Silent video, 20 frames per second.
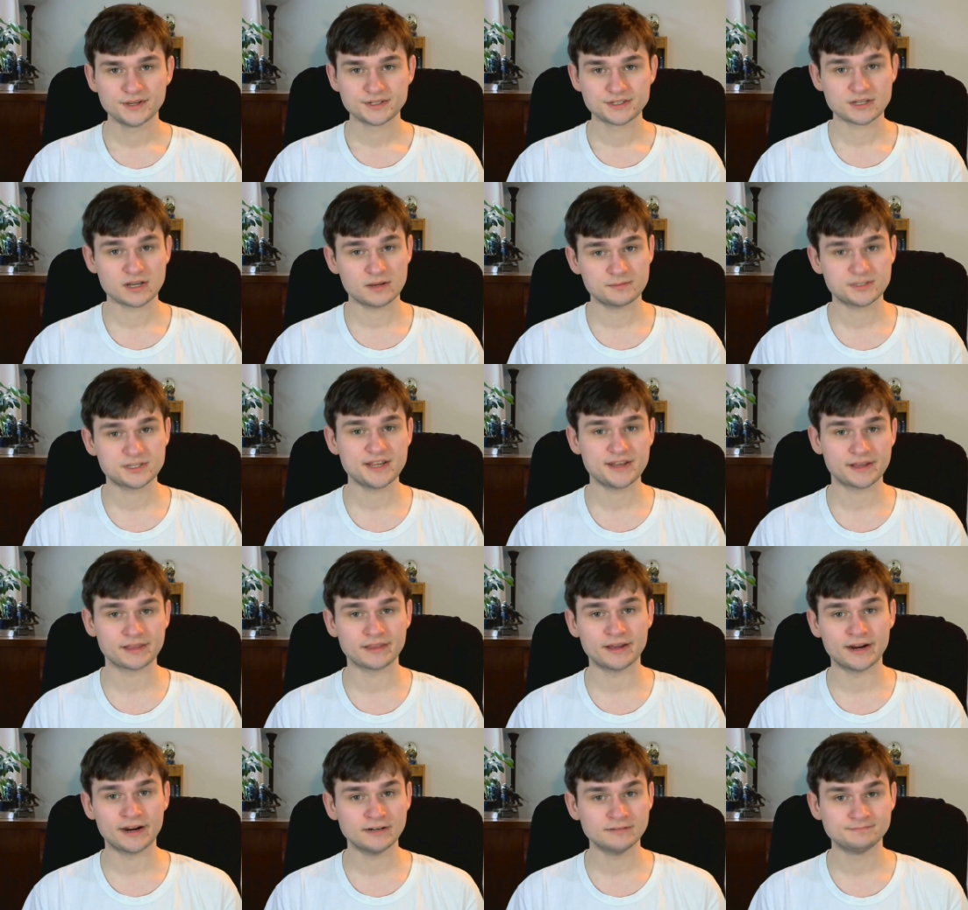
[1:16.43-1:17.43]
So I'm sitting
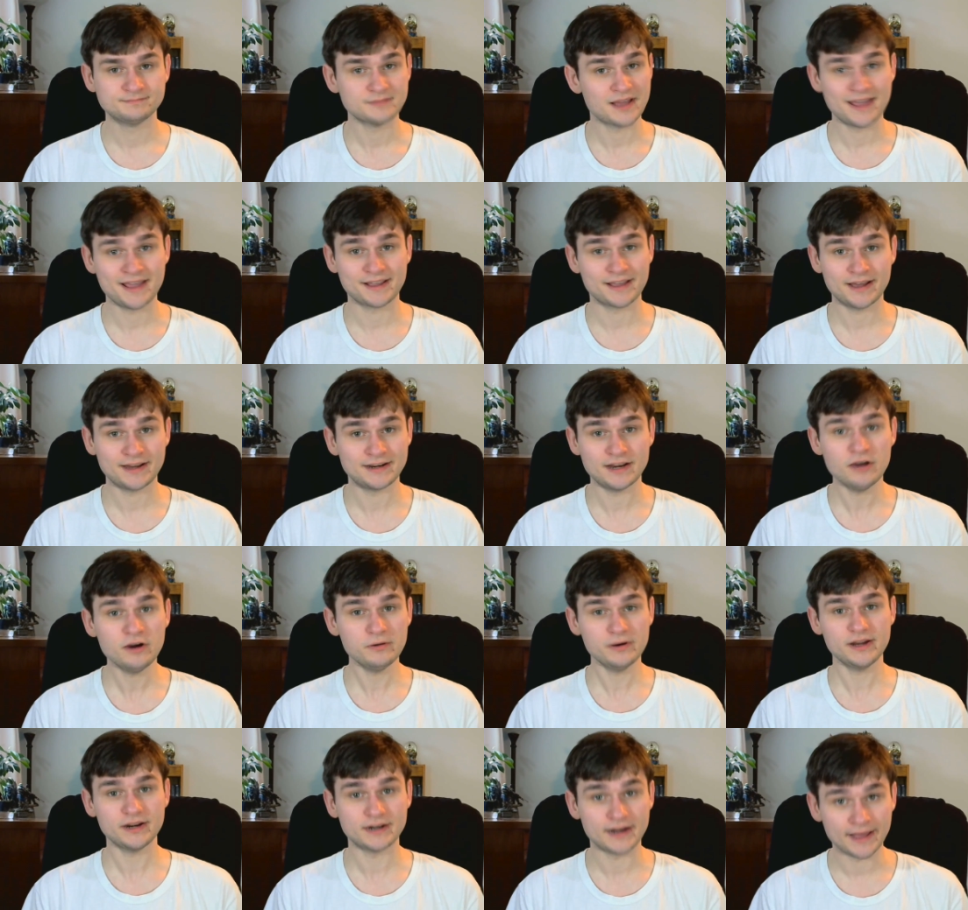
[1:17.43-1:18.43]
there, ain't got
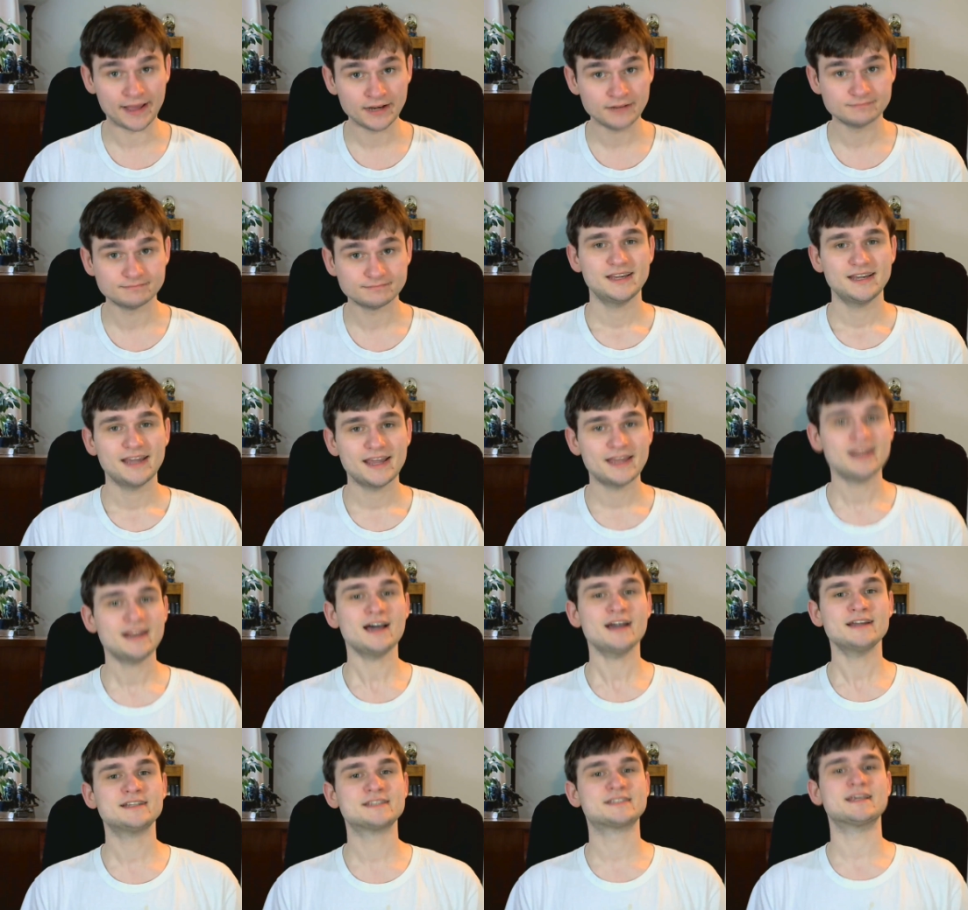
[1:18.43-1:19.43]
no internet, and
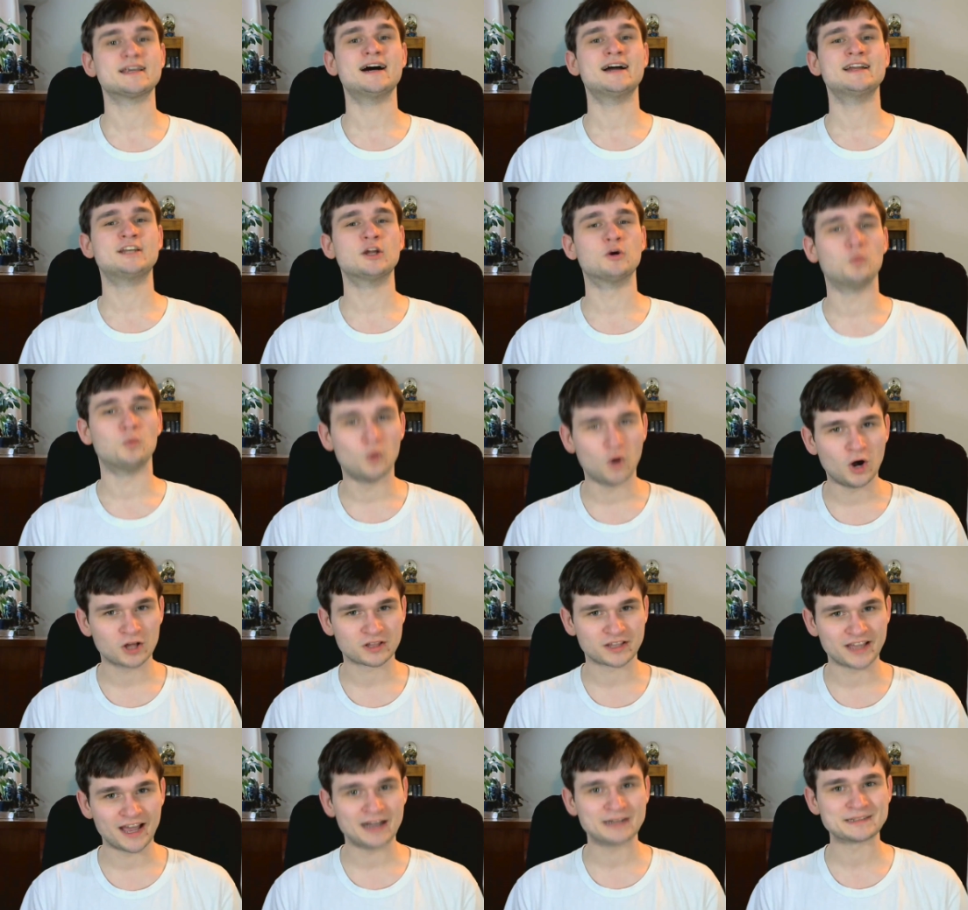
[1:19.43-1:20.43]
I decide to
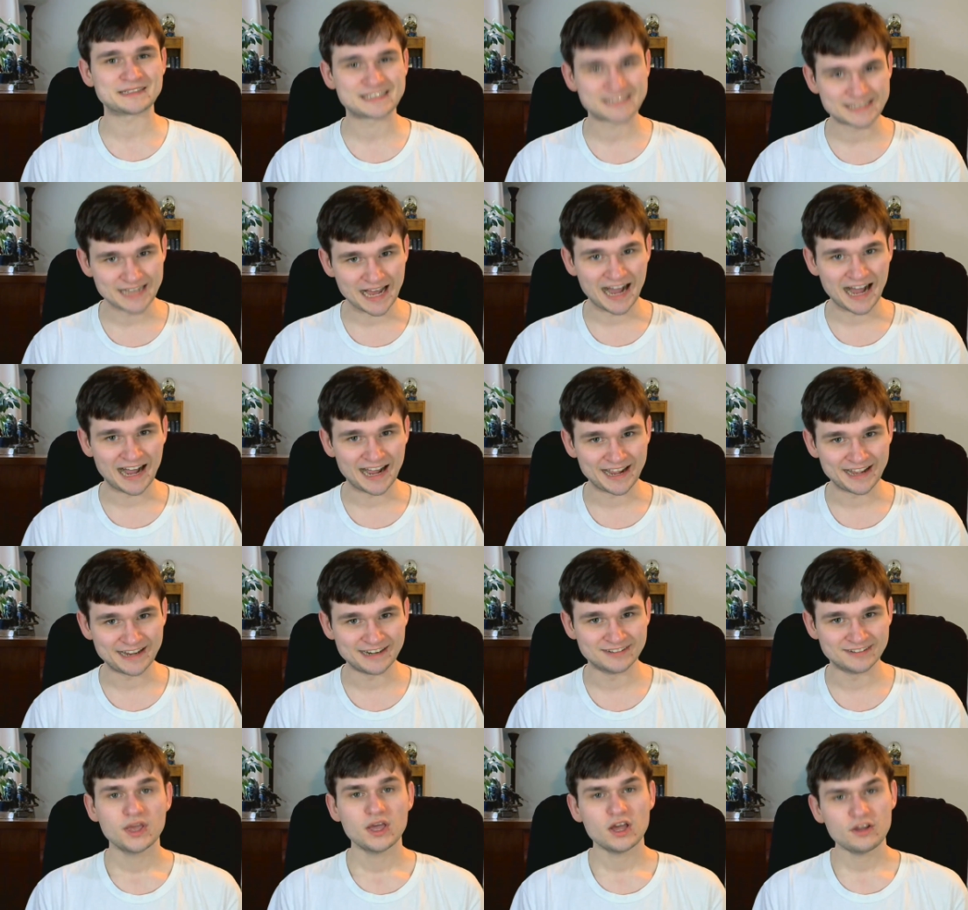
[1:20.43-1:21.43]
walk outside.